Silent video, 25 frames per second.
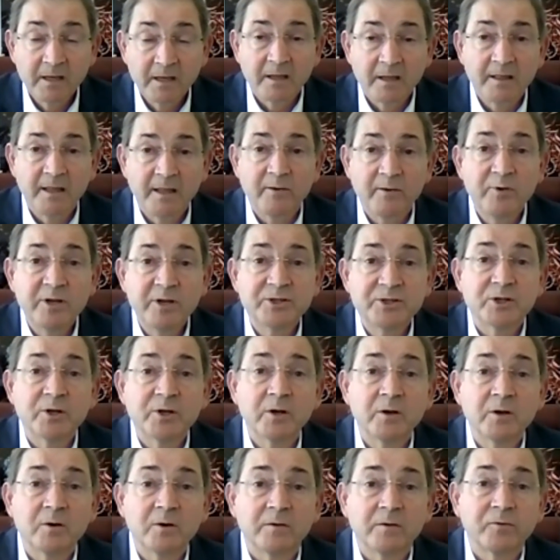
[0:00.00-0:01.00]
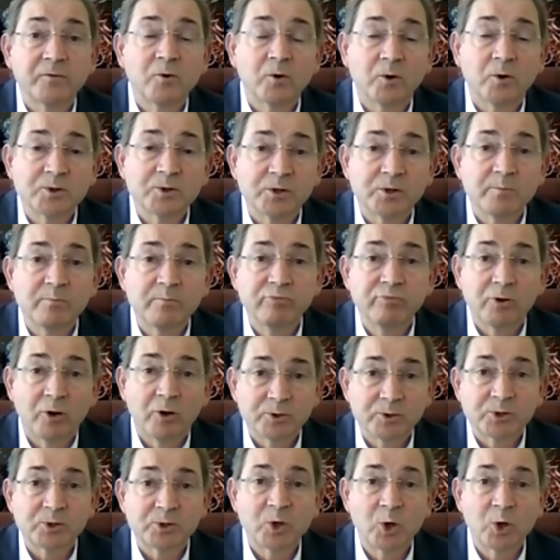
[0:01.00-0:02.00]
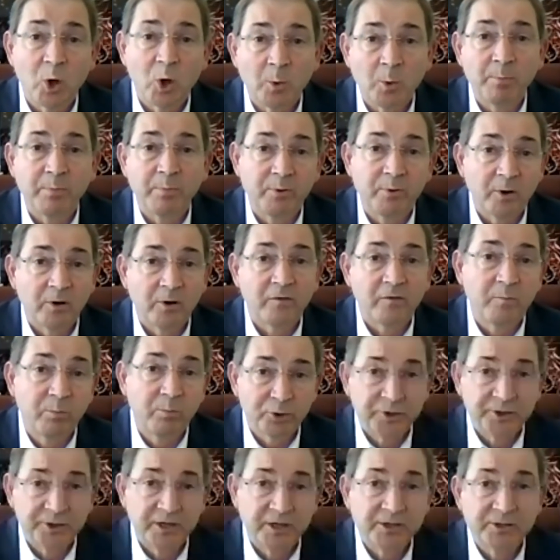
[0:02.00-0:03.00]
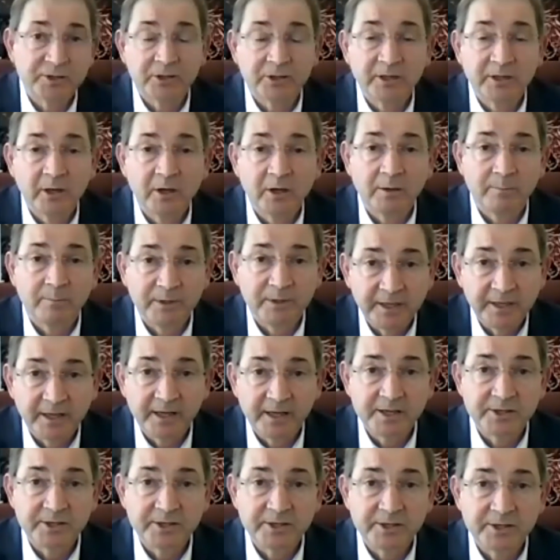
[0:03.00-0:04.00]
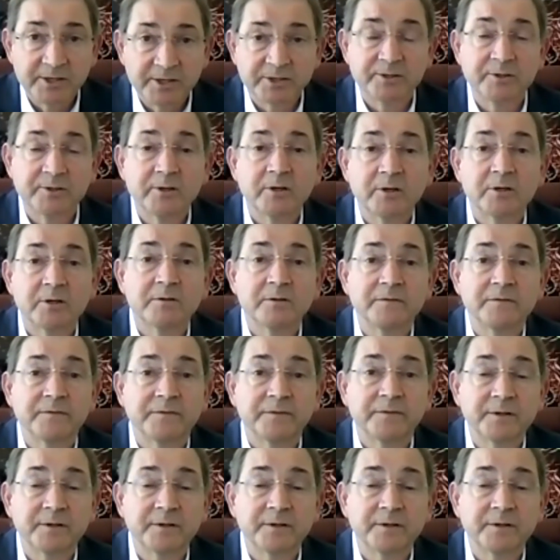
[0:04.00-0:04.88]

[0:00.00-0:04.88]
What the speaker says: There is, of course, a broad scope of potential application of